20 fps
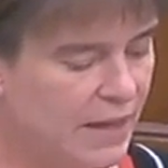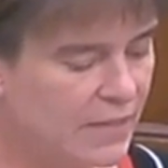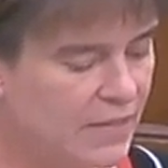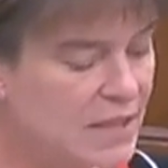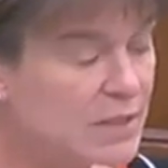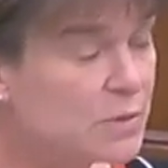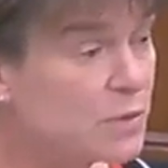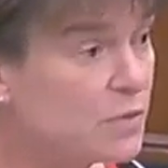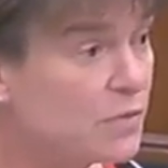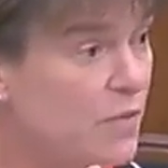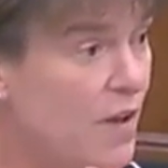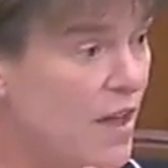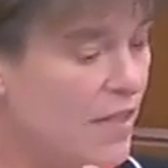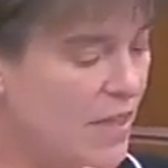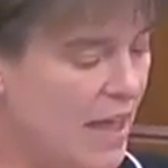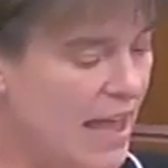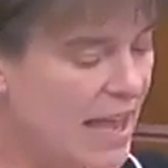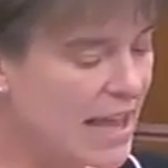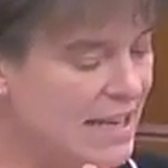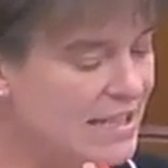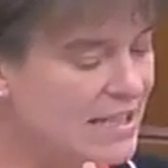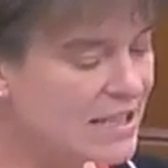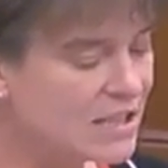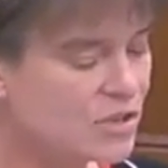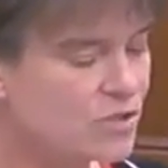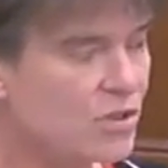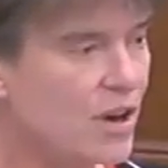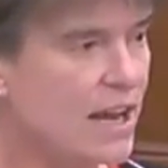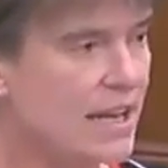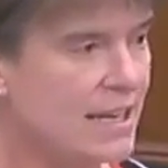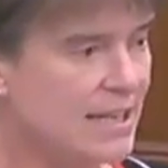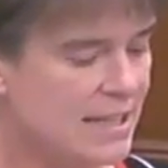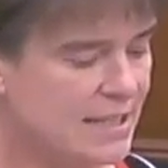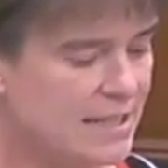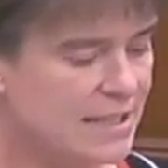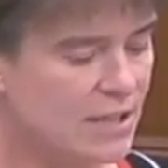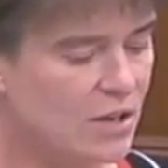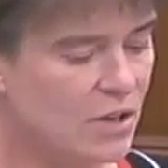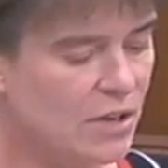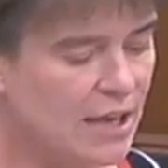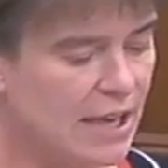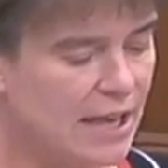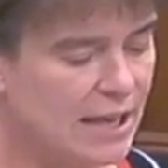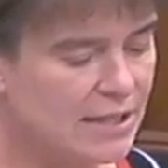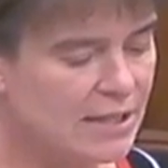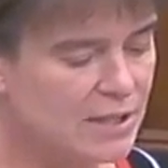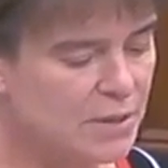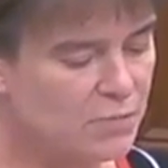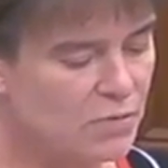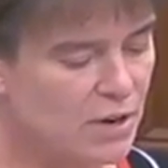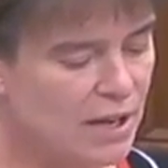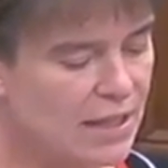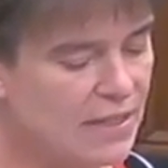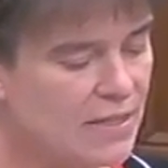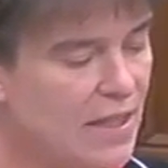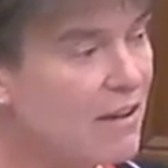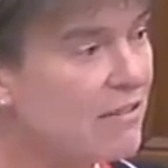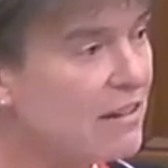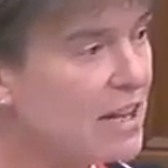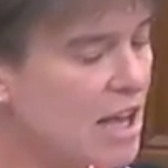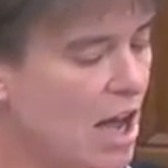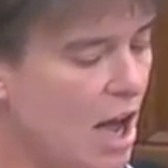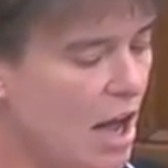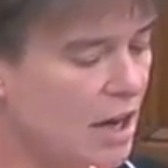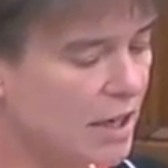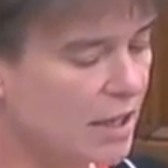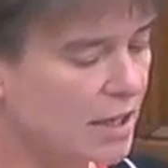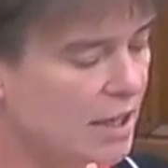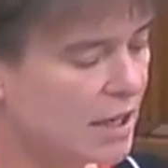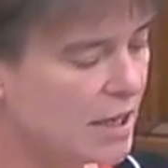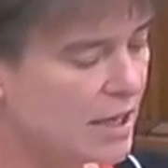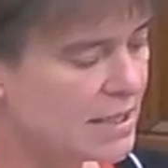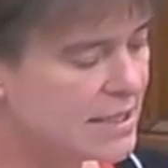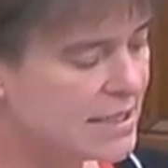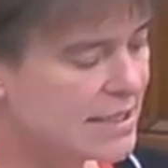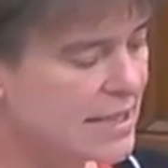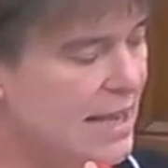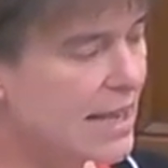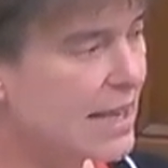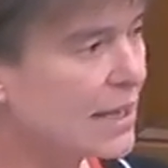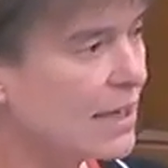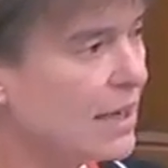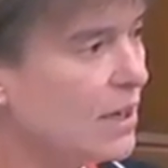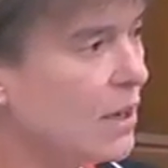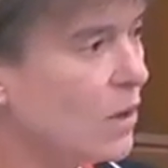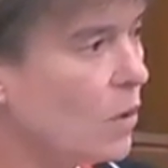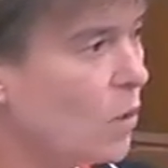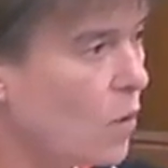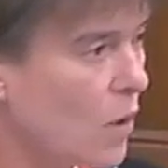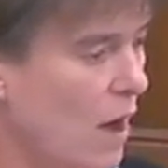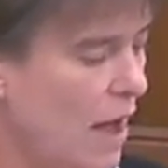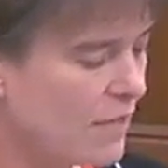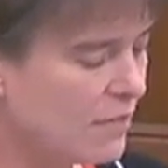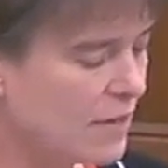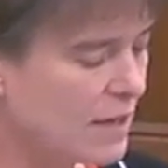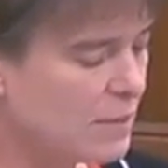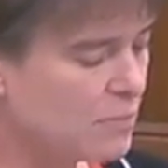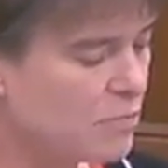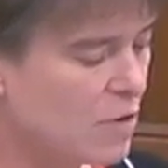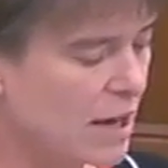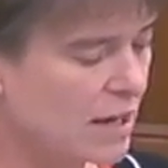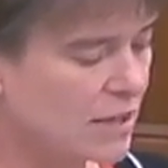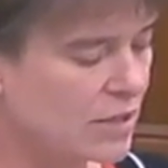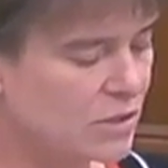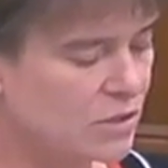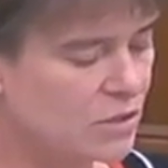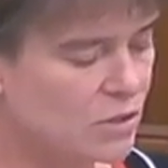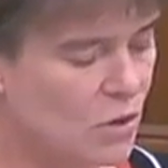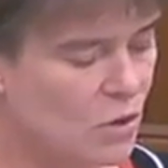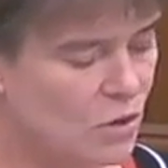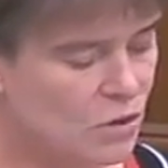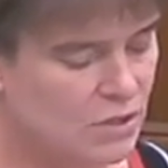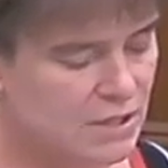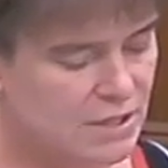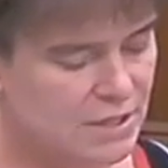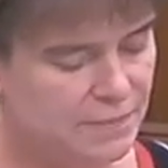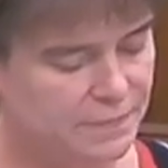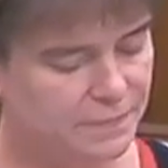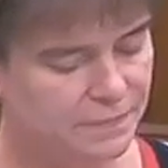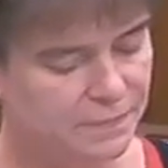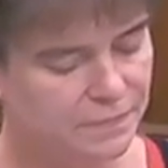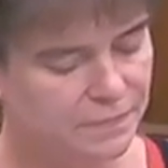This would further hinder traders looking to bring in very young, sick or heavily pregnant dogs.